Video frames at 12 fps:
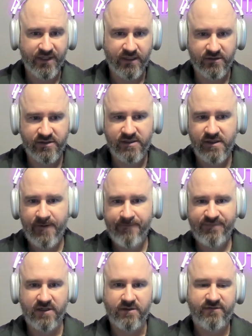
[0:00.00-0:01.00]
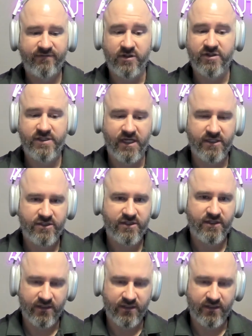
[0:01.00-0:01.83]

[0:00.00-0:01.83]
There's There's first touch,